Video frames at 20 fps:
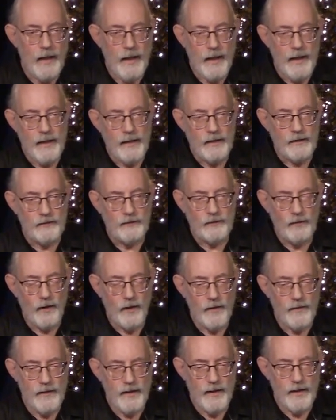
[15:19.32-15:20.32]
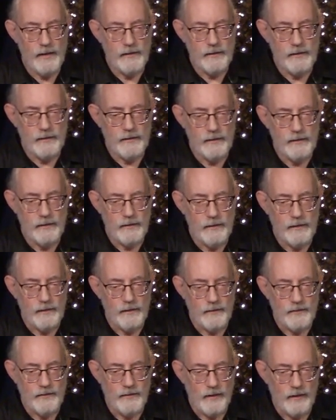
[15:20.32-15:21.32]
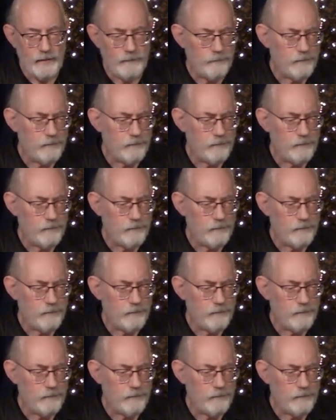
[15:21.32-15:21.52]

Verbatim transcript: And I saw that and it's like